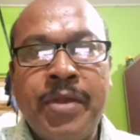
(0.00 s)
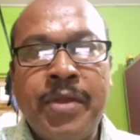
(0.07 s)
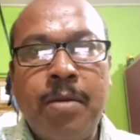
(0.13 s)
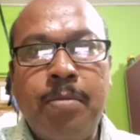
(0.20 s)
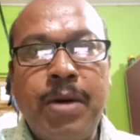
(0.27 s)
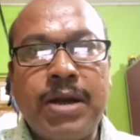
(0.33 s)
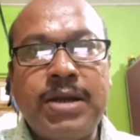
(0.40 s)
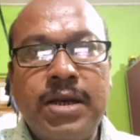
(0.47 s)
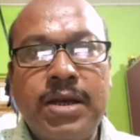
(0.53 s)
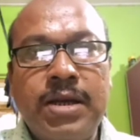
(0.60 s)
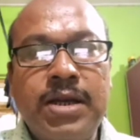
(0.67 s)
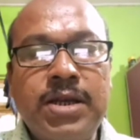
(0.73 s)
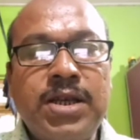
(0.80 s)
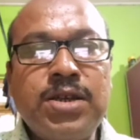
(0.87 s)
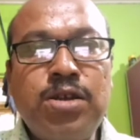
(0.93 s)
But
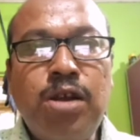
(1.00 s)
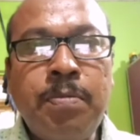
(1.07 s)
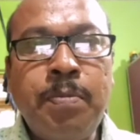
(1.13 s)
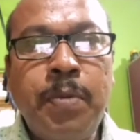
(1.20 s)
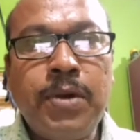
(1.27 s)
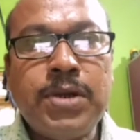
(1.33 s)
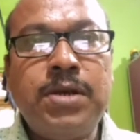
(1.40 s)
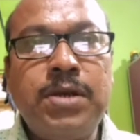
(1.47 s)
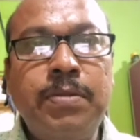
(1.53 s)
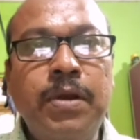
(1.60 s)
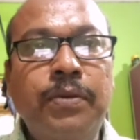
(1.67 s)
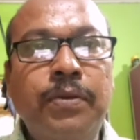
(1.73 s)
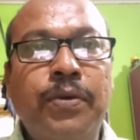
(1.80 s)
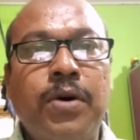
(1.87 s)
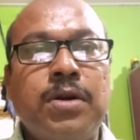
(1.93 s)
this is not
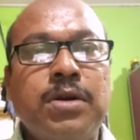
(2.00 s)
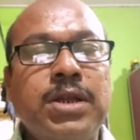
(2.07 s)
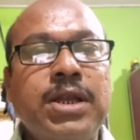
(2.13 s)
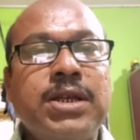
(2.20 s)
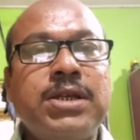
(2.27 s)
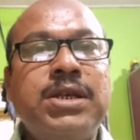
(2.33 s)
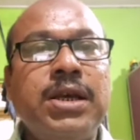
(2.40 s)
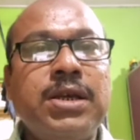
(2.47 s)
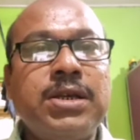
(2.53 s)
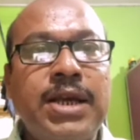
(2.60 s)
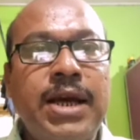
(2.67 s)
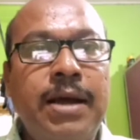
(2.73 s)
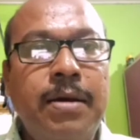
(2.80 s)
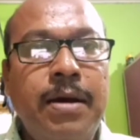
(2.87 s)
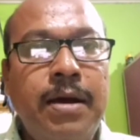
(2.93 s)
possible for the 6
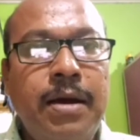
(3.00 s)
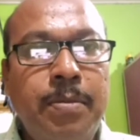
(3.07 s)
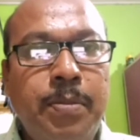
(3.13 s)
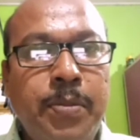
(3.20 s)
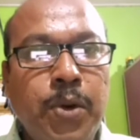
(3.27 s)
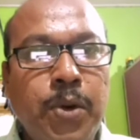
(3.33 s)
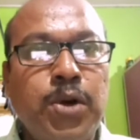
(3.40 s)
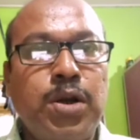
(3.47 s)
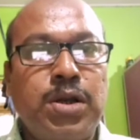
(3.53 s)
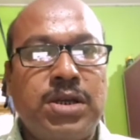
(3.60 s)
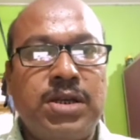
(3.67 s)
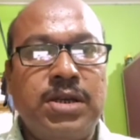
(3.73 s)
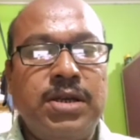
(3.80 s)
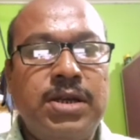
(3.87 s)
protons.